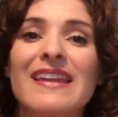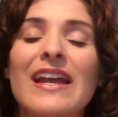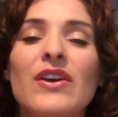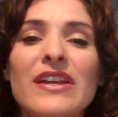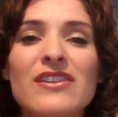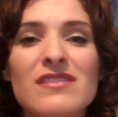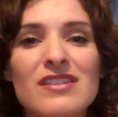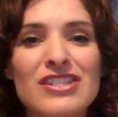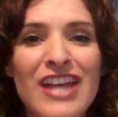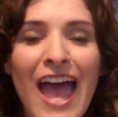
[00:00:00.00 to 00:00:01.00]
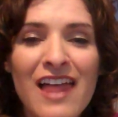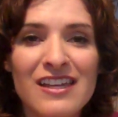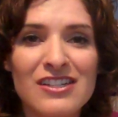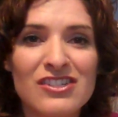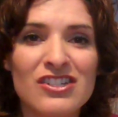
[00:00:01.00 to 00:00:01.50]
Now here's the
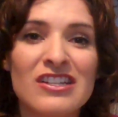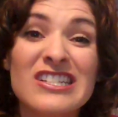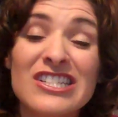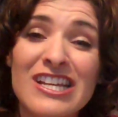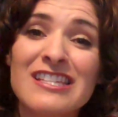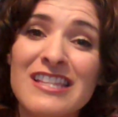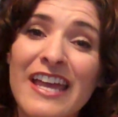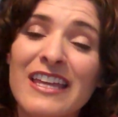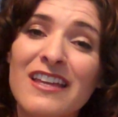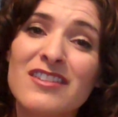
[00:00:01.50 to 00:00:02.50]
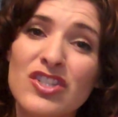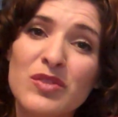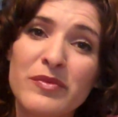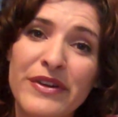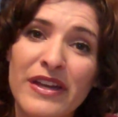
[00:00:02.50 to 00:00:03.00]
challenge. Just like
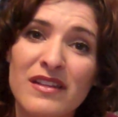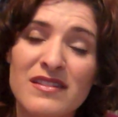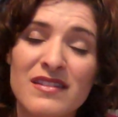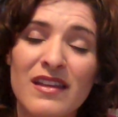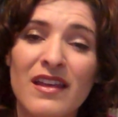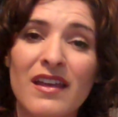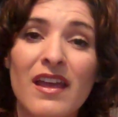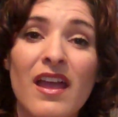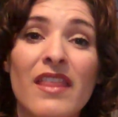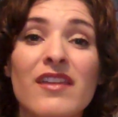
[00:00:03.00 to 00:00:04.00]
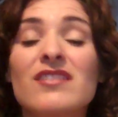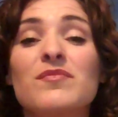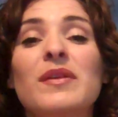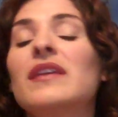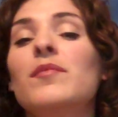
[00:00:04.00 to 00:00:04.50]
exuberance, there's
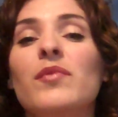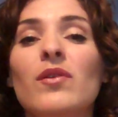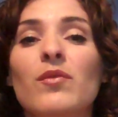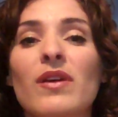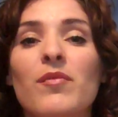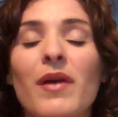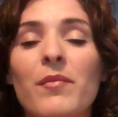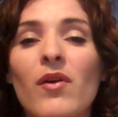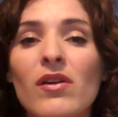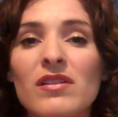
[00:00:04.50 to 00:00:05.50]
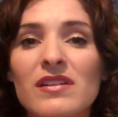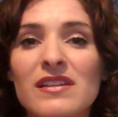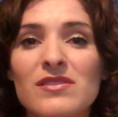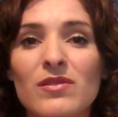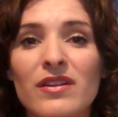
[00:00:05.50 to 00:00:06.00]
people with bipolar
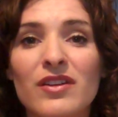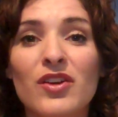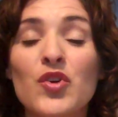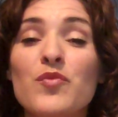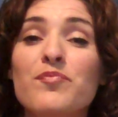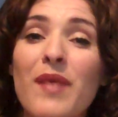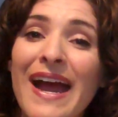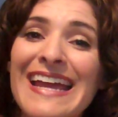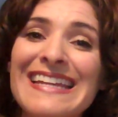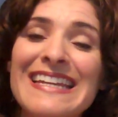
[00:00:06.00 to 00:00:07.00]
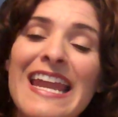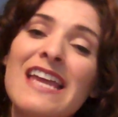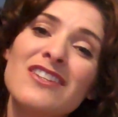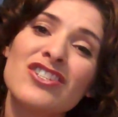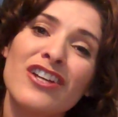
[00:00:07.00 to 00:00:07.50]
disorder who by
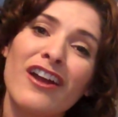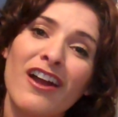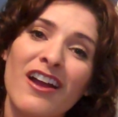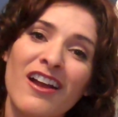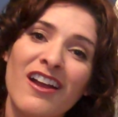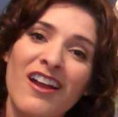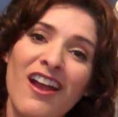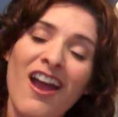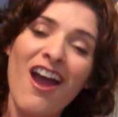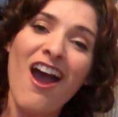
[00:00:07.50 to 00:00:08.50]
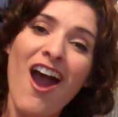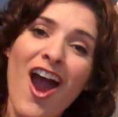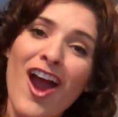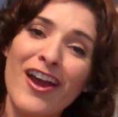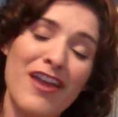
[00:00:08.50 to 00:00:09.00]
nature
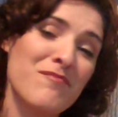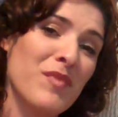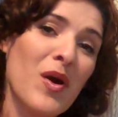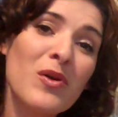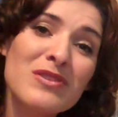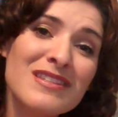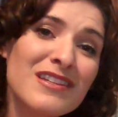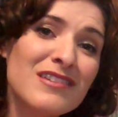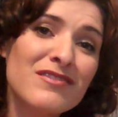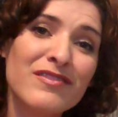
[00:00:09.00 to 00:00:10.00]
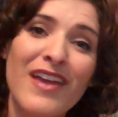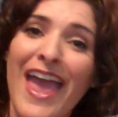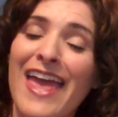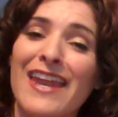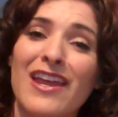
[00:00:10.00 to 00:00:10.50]
are impulsive
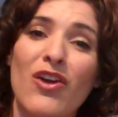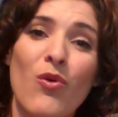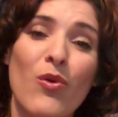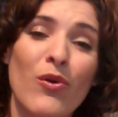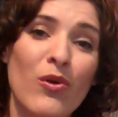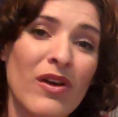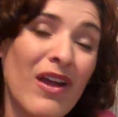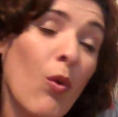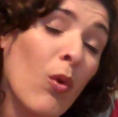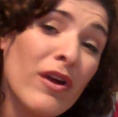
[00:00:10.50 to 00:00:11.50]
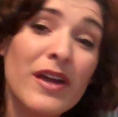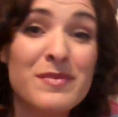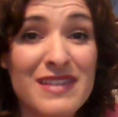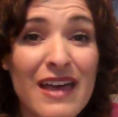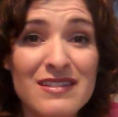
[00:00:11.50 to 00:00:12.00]
and or
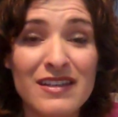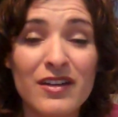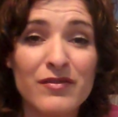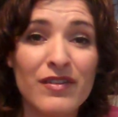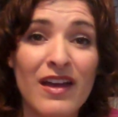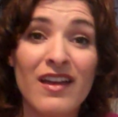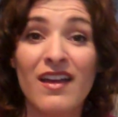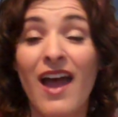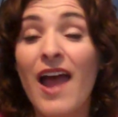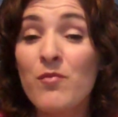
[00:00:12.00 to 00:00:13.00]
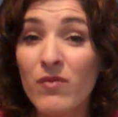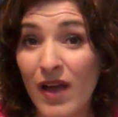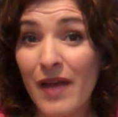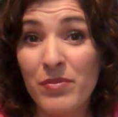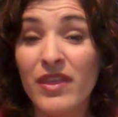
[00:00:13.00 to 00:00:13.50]
obsessive.
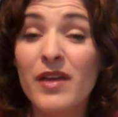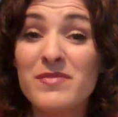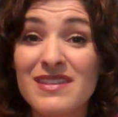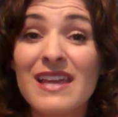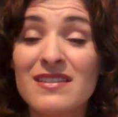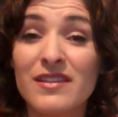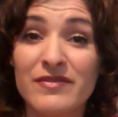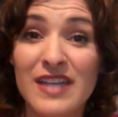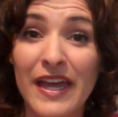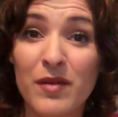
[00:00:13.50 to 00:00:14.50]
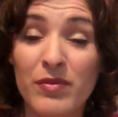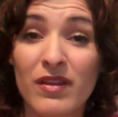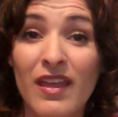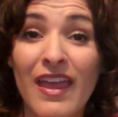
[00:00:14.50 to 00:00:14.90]
I'm the obsessive type.